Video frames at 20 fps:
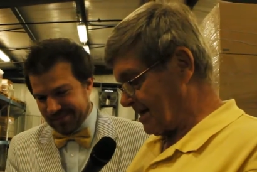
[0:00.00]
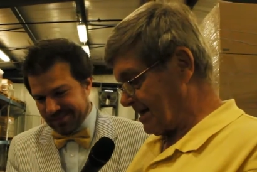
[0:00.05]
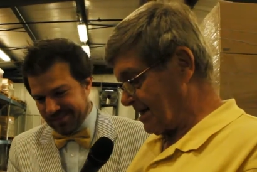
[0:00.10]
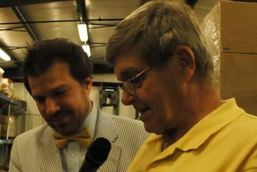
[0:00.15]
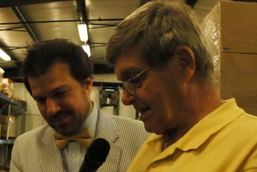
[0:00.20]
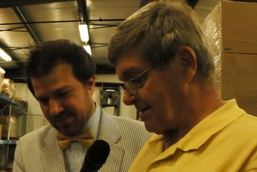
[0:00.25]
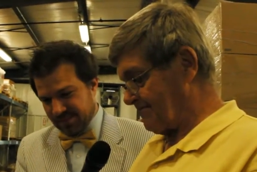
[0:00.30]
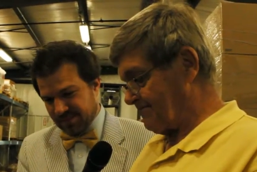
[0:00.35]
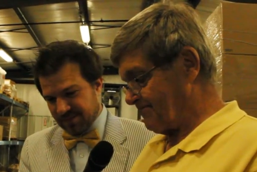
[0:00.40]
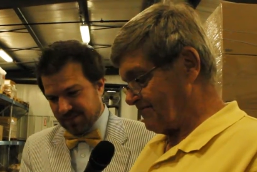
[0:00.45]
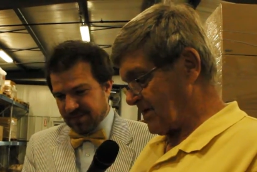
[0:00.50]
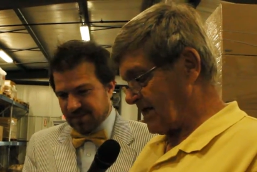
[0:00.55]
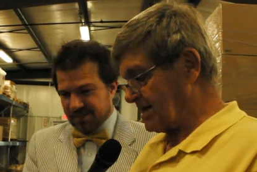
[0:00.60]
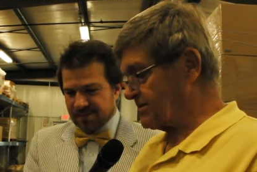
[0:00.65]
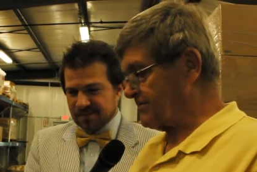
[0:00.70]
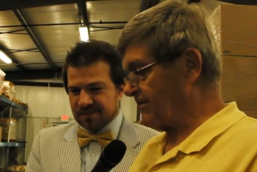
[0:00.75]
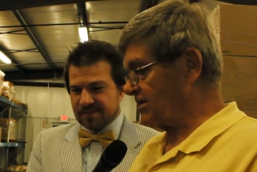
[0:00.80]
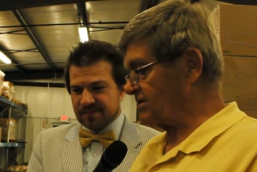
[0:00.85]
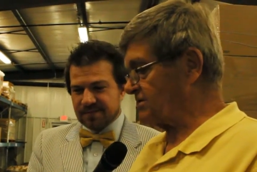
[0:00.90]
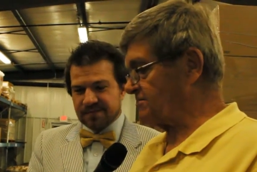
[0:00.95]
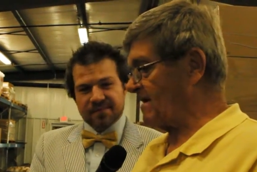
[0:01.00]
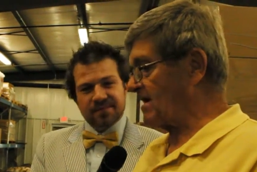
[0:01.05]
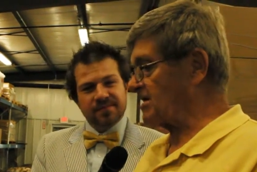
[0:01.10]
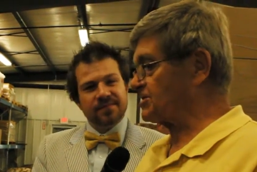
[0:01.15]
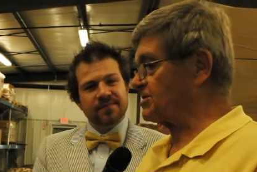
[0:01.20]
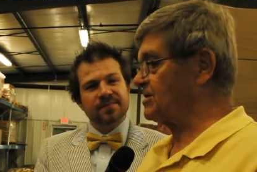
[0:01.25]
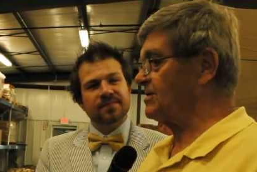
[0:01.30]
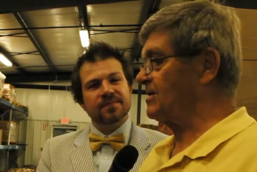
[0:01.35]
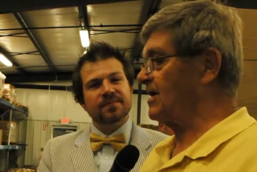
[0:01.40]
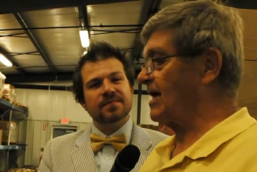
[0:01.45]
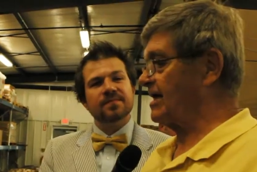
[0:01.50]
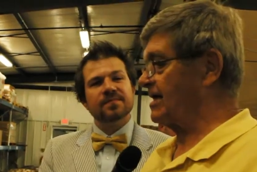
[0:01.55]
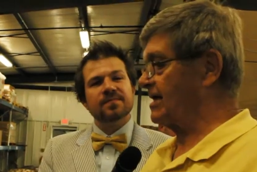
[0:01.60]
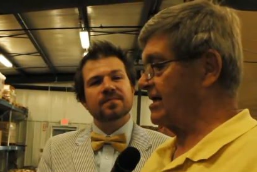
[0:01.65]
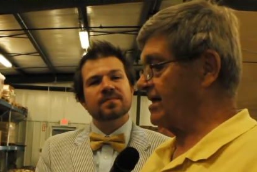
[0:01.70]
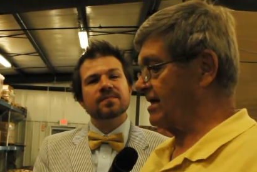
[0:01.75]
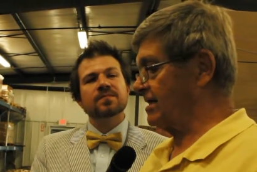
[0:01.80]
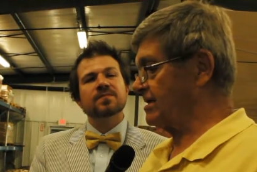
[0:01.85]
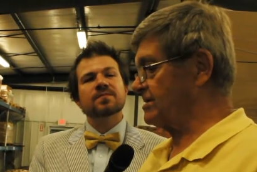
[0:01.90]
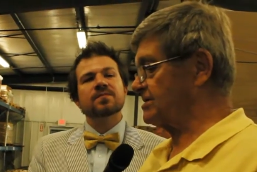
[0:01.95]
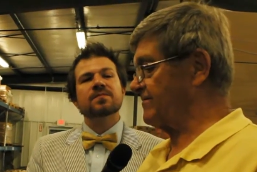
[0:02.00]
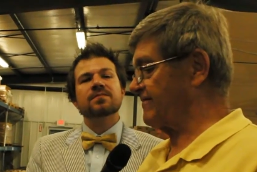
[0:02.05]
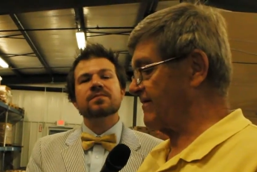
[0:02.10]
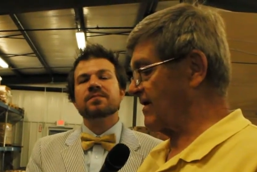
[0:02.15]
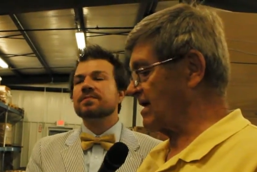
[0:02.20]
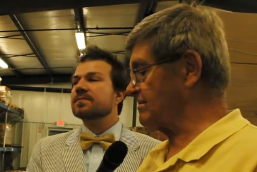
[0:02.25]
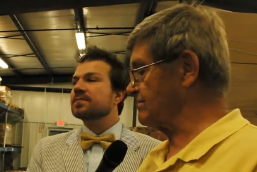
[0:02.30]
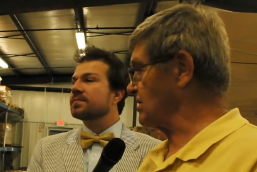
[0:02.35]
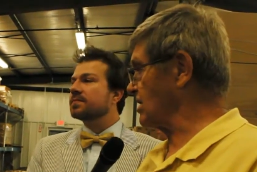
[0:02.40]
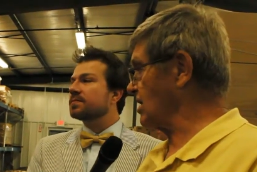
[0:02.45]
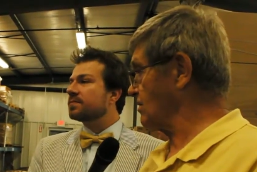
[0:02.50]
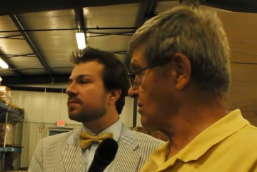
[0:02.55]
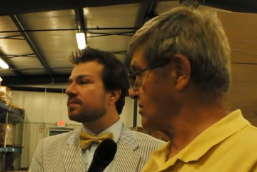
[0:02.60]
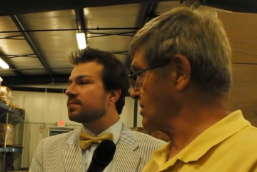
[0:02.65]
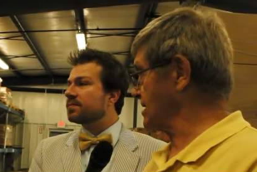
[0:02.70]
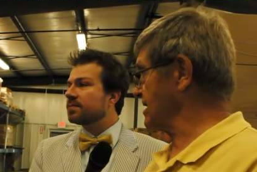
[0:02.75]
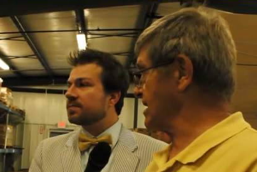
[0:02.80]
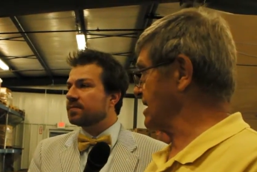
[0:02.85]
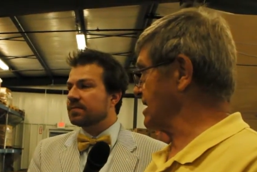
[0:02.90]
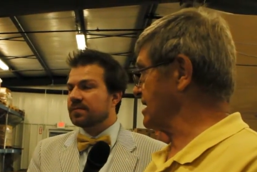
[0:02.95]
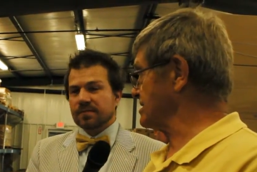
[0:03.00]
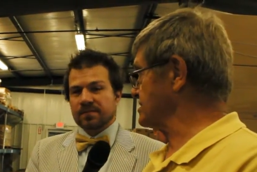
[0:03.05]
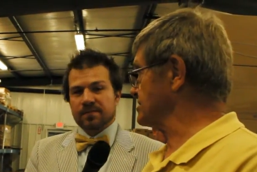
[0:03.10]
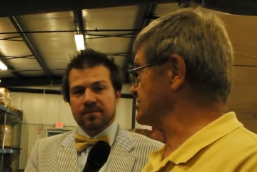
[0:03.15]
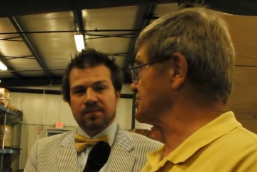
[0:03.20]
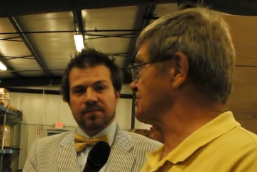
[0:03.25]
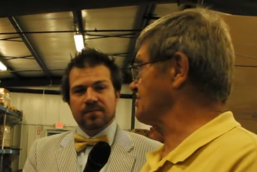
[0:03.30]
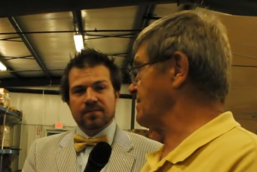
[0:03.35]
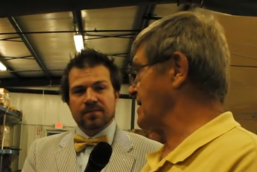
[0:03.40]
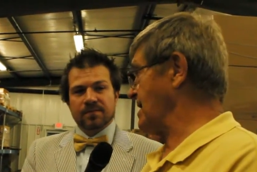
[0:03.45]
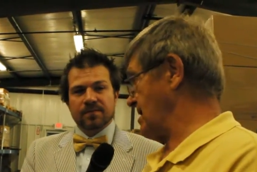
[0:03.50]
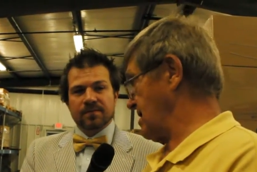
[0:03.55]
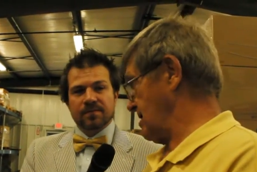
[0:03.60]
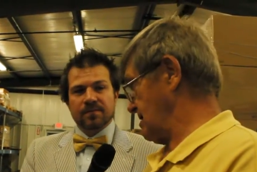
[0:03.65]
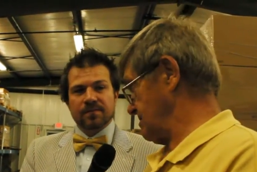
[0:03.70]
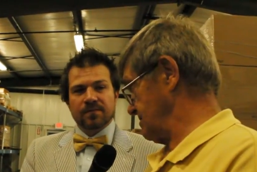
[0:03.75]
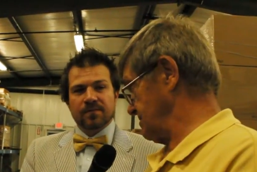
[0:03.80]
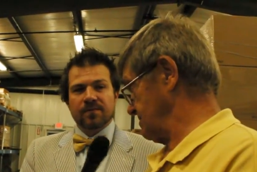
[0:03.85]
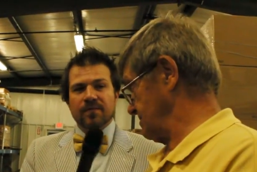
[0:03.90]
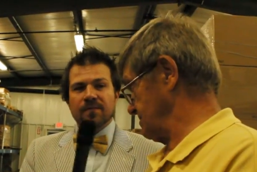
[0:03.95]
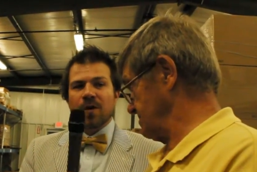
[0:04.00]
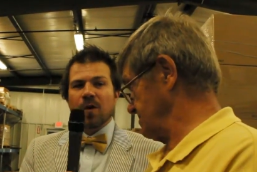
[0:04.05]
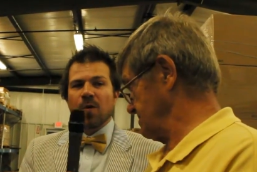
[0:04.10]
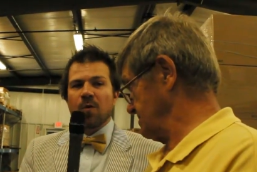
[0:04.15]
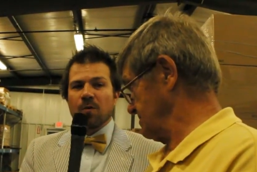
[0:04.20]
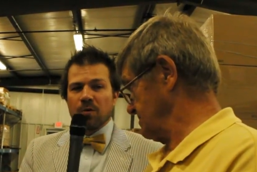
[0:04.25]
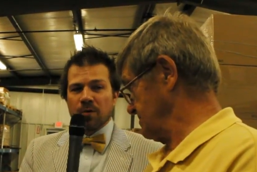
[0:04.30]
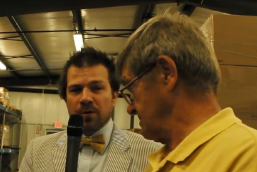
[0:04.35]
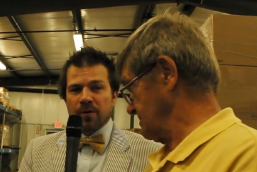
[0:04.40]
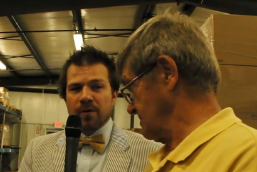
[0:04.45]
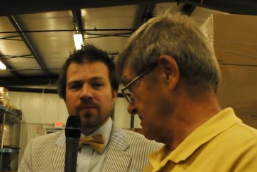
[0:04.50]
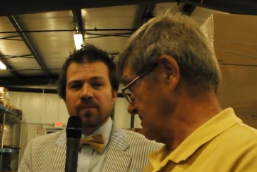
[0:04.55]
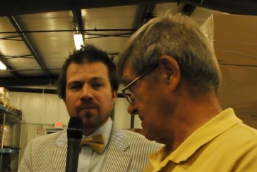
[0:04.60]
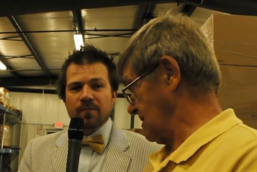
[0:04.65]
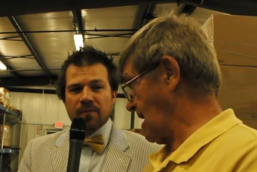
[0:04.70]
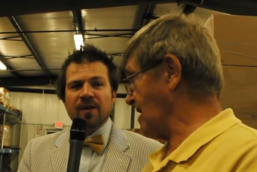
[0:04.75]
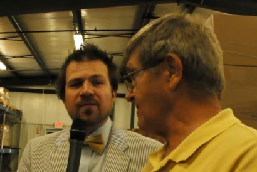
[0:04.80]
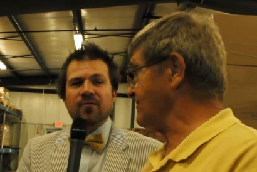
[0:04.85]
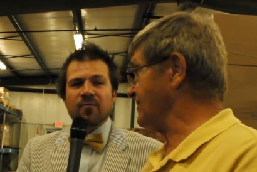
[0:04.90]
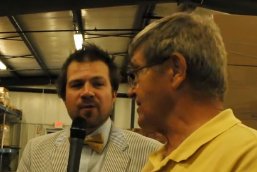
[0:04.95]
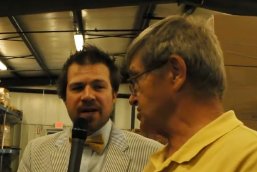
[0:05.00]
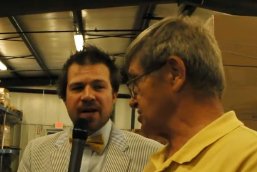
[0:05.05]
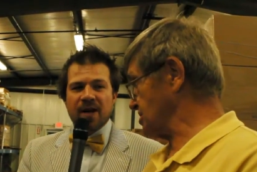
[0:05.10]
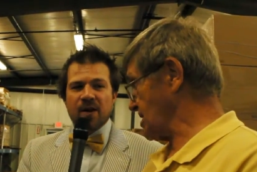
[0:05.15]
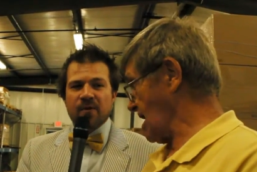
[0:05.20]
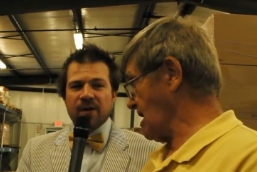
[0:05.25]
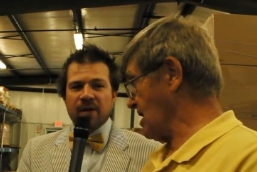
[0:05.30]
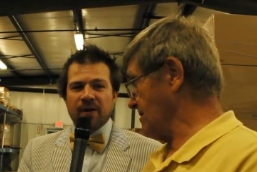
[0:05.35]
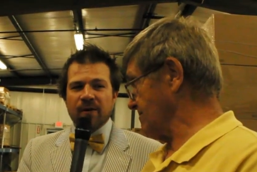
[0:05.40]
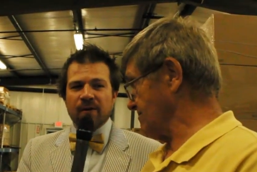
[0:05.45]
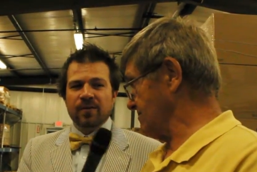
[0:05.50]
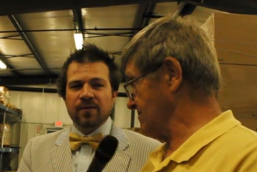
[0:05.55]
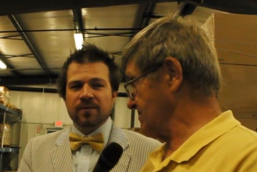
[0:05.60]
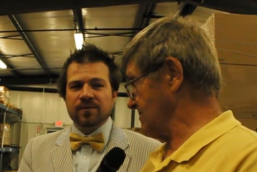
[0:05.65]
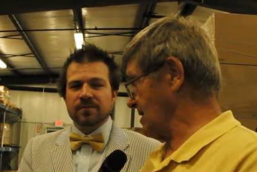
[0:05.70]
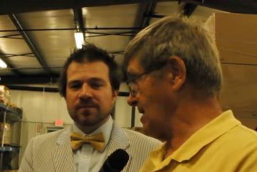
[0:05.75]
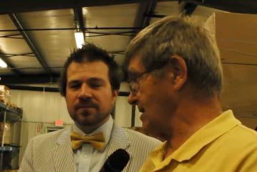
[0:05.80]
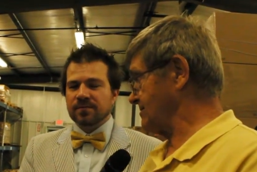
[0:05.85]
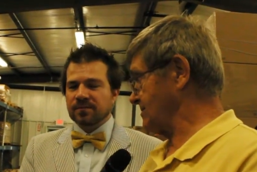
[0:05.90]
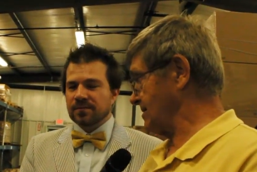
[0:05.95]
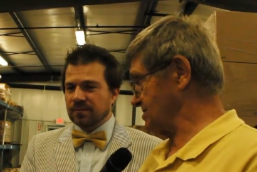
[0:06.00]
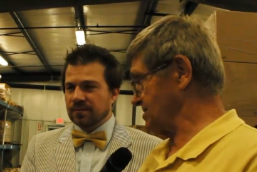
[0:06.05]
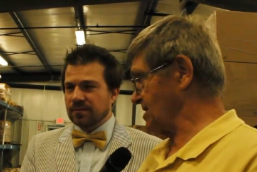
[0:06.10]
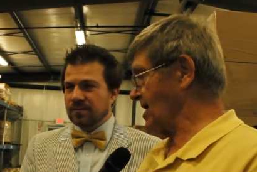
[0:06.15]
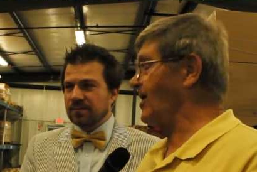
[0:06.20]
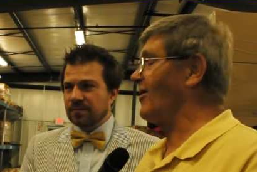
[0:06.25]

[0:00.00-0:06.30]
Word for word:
Speaker 1: uh, it's very special, and it is available only in Japan. Or if we know time. you. At this time,